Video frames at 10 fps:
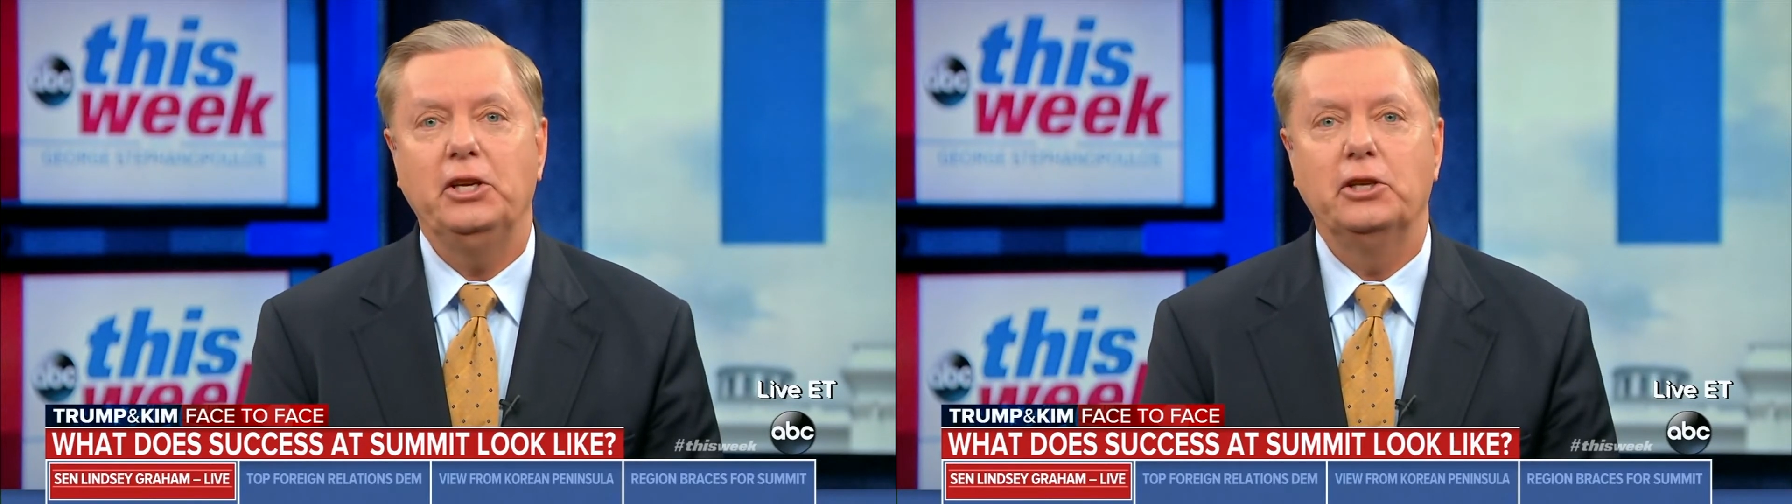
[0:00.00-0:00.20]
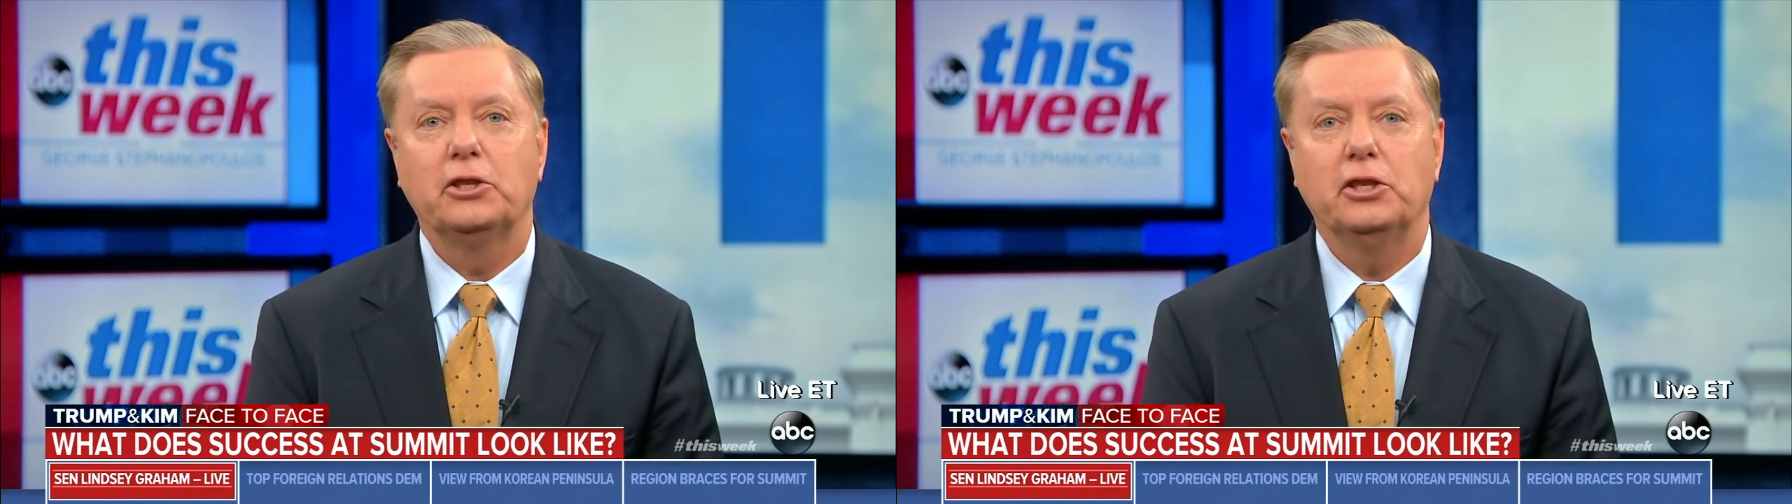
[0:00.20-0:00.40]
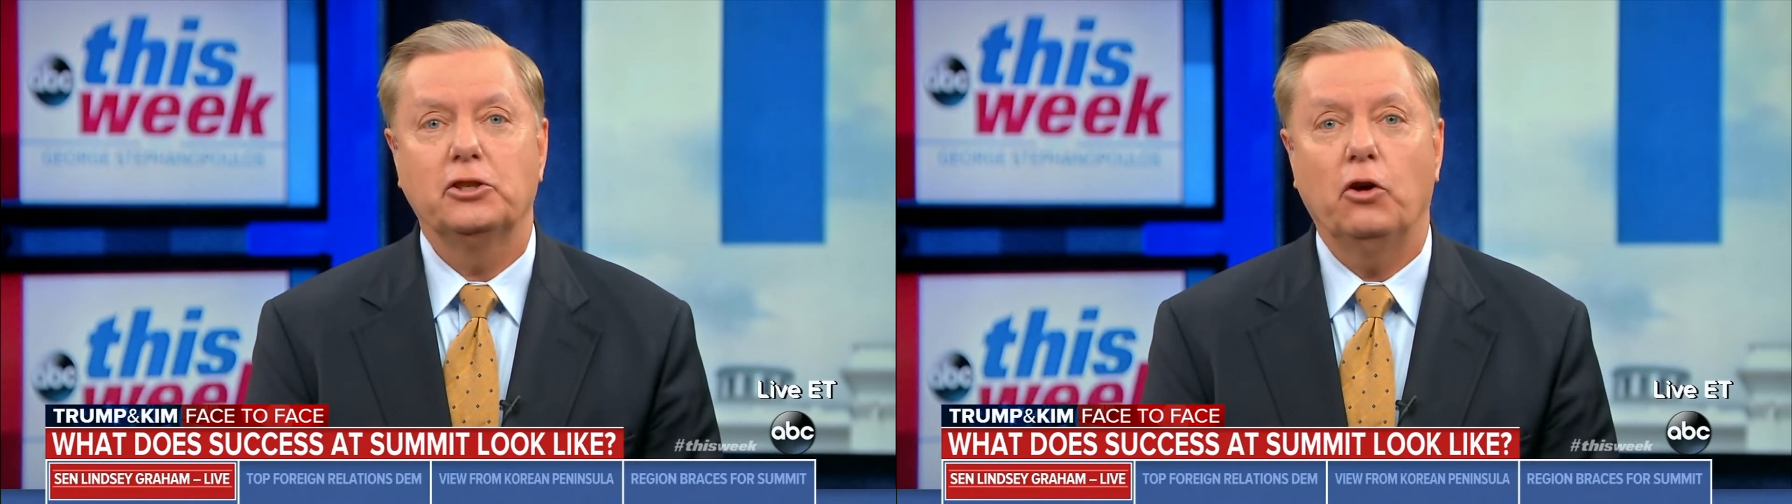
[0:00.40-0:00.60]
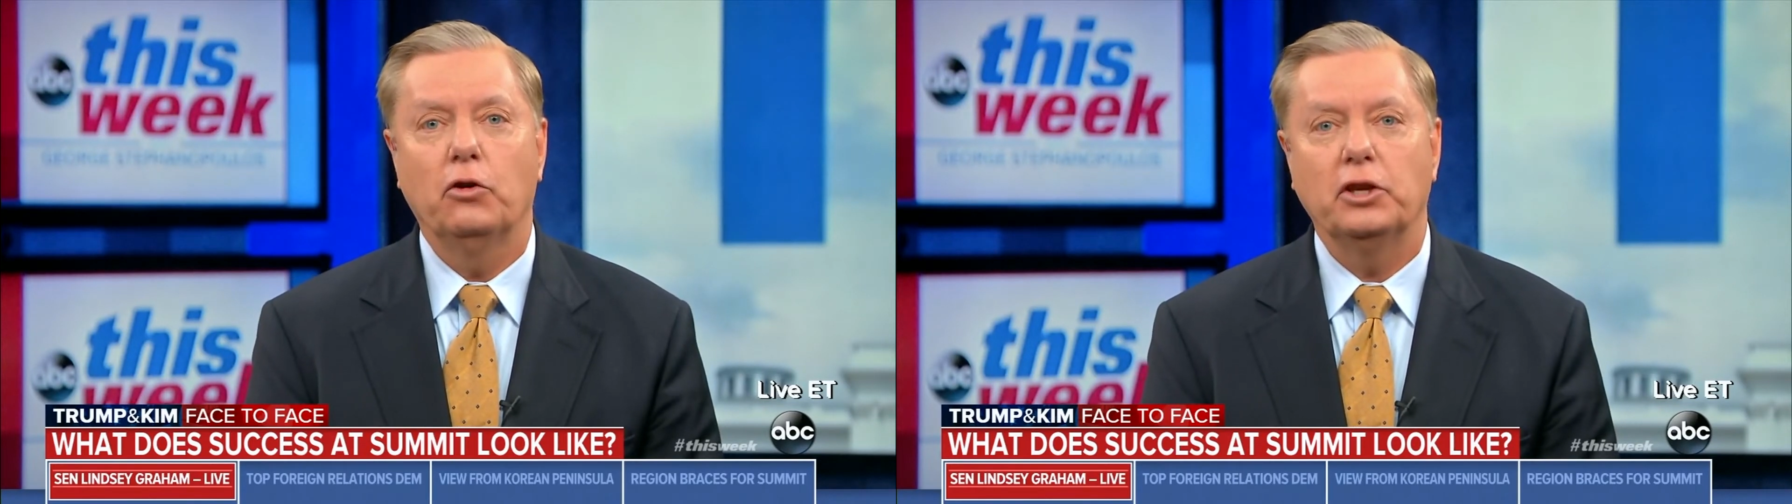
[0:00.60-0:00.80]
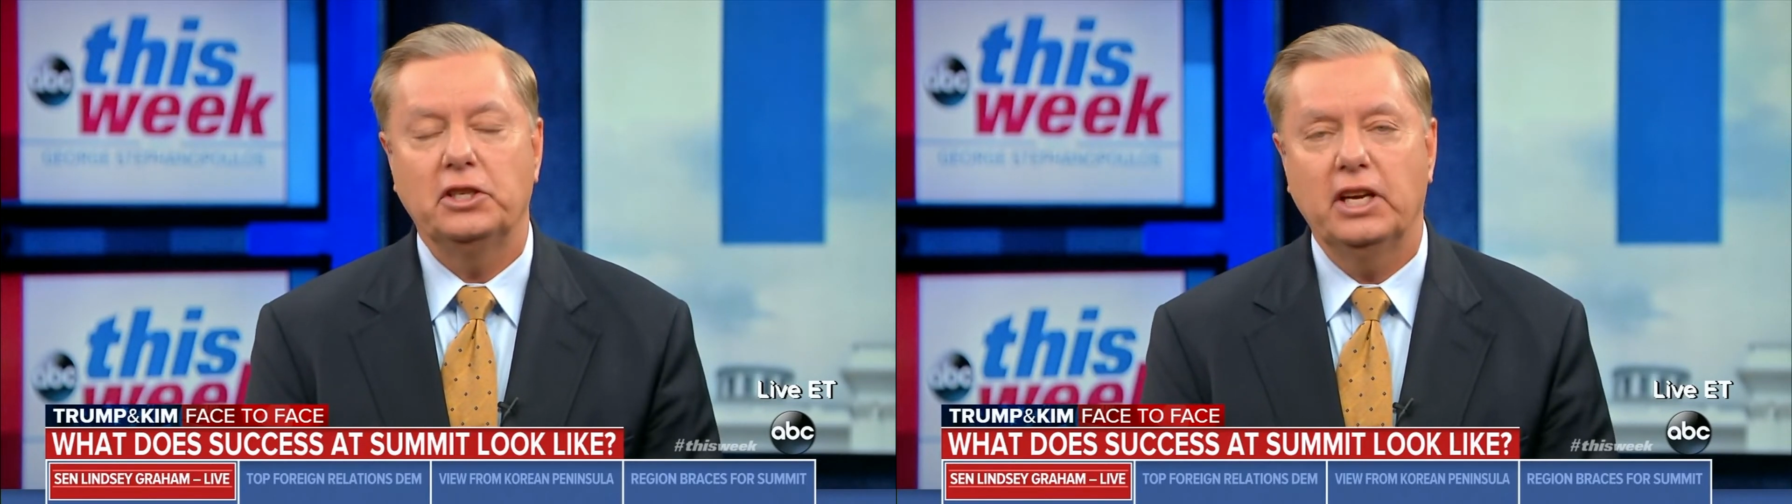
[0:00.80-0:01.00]
years is
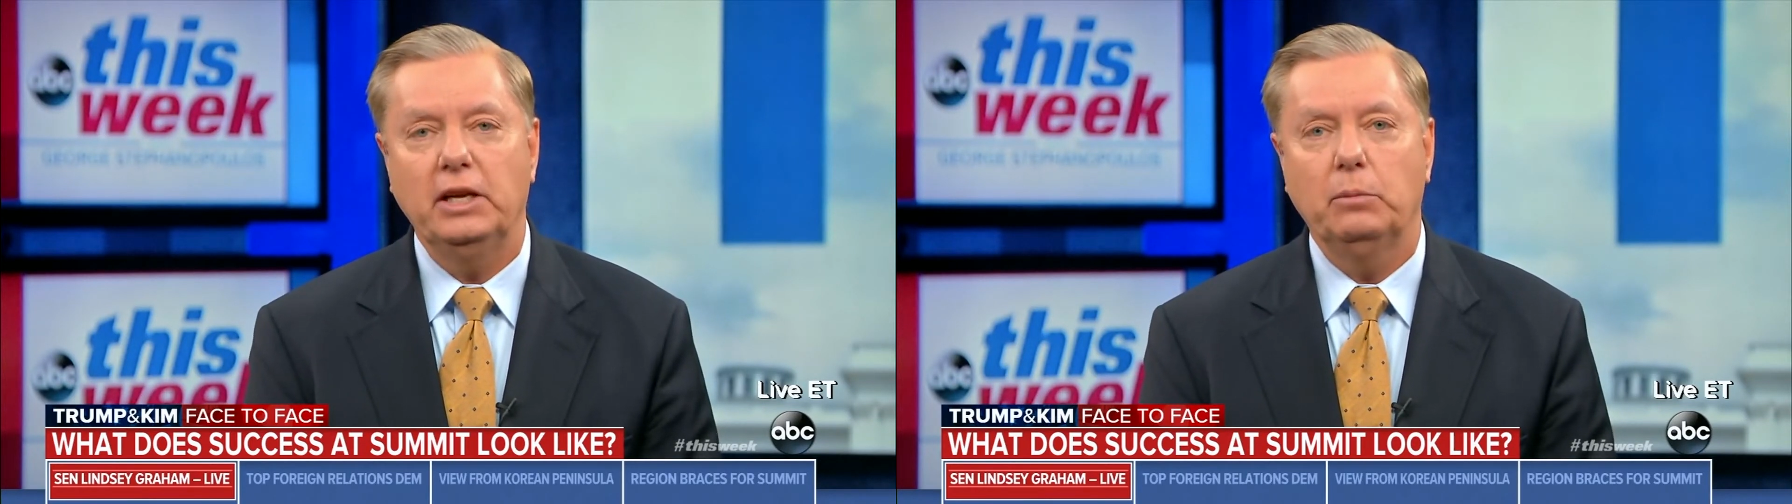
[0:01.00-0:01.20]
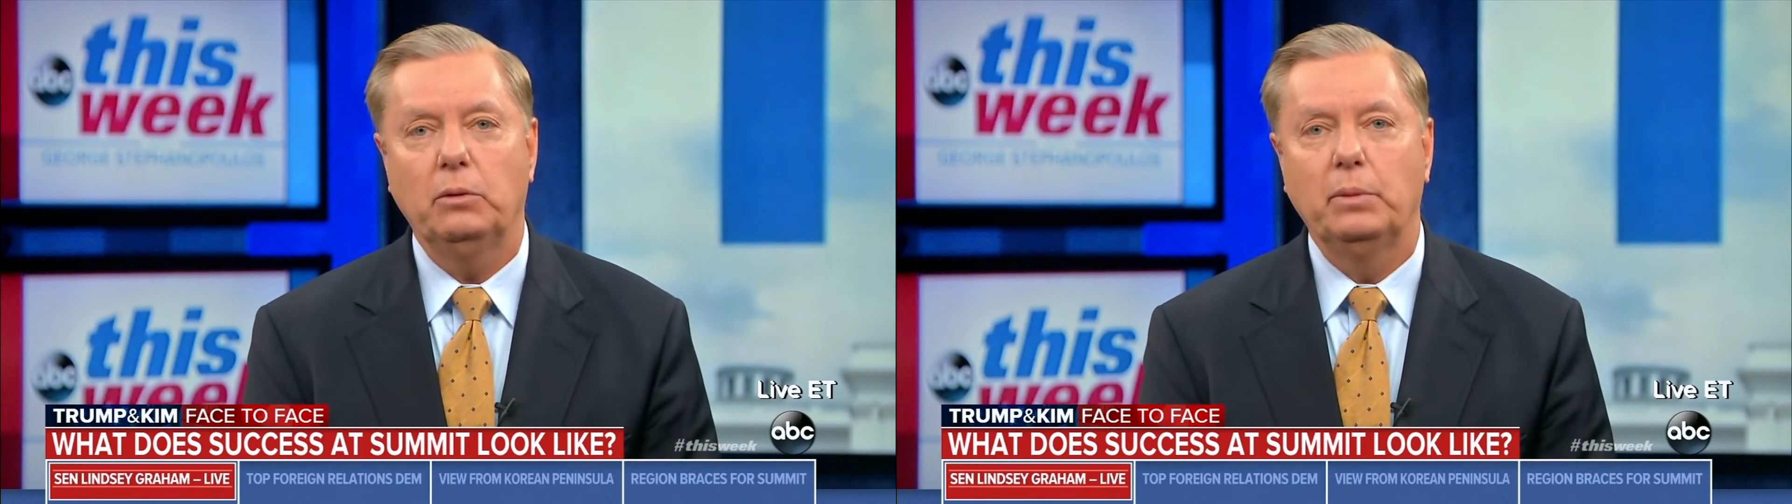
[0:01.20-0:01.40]
on the table,